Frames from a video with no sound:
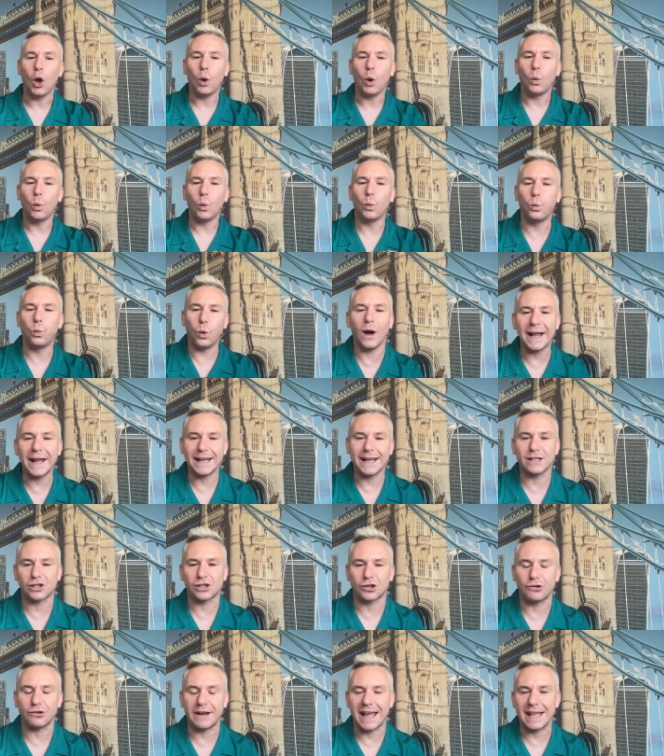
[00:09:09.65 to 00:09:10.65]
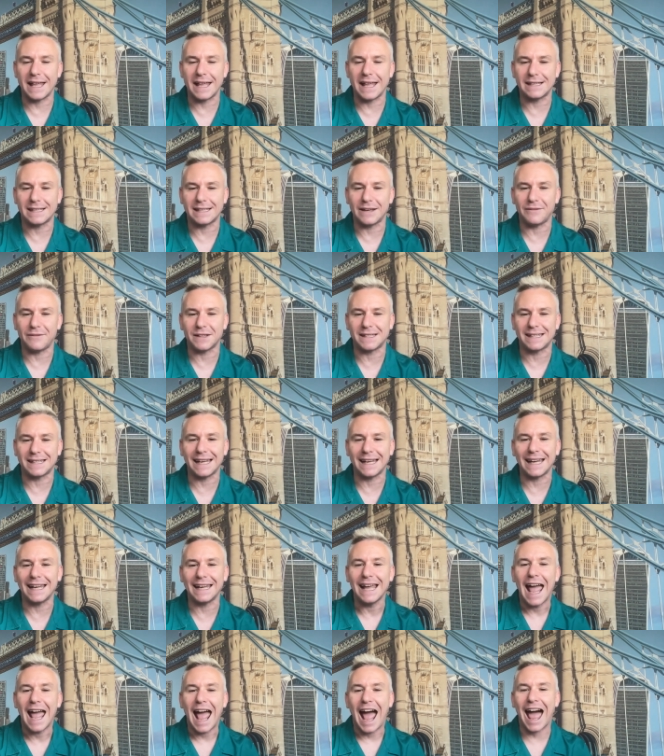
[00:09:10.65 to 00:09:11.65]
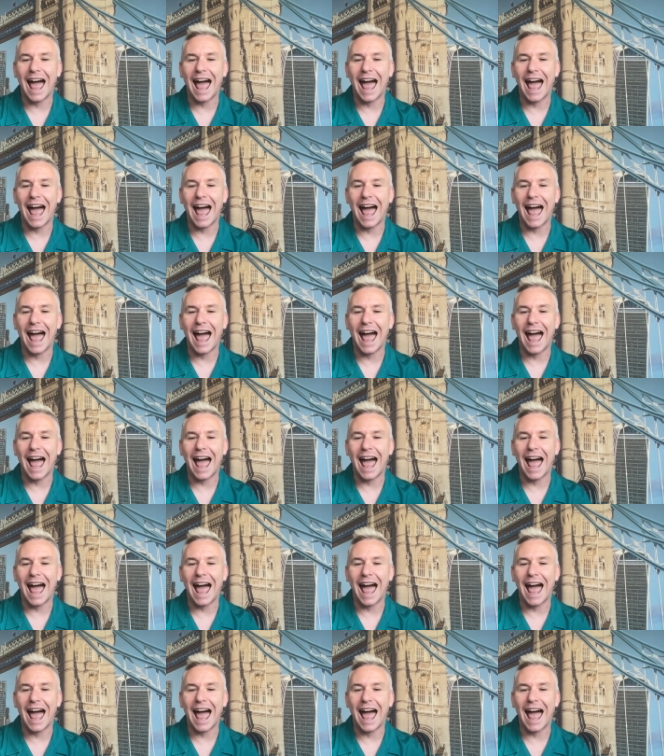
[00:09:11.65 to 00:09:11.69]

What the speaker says: what is creativity?